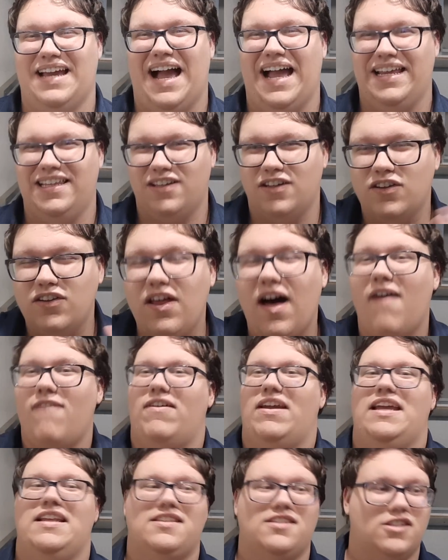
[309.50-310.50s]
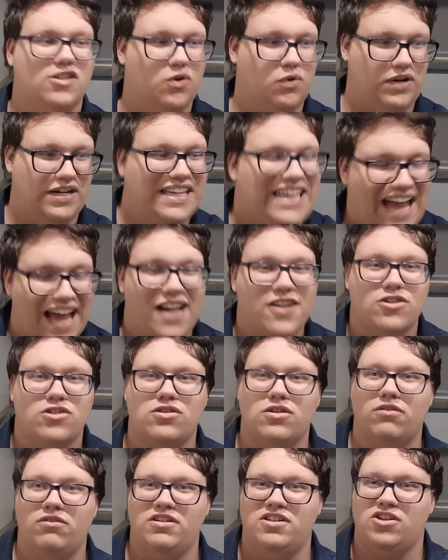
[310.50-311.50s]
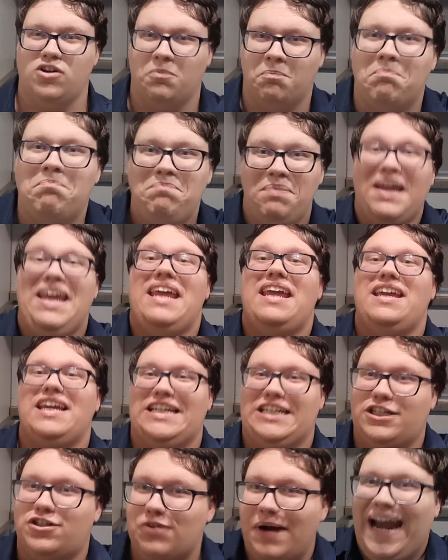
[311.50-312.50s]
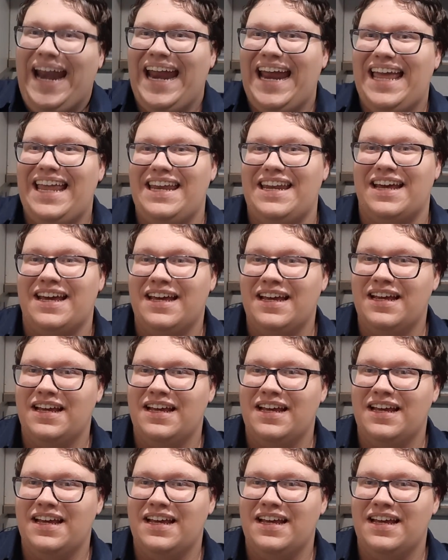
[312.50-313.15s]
I love it. It's so orchestral, it's so big and grand.